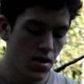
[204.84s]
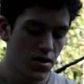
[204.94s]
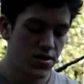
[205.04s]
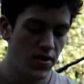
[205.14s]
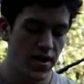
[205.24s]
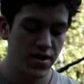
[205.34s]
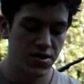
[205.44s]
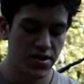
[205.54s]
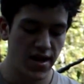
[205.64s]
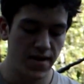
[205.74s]
So you can
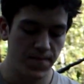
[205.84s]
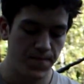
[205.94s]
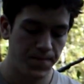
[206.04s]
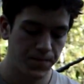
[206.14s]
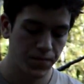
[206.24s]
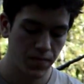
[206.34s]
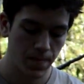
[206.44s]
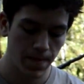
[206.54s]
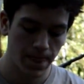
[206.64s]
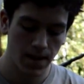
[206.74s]
just get
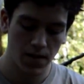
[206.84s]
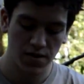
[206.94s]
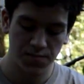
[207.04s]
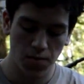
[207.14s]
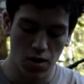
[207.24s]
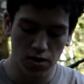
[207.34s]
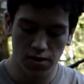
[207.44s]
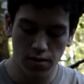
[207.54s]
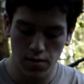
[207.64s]
sparks.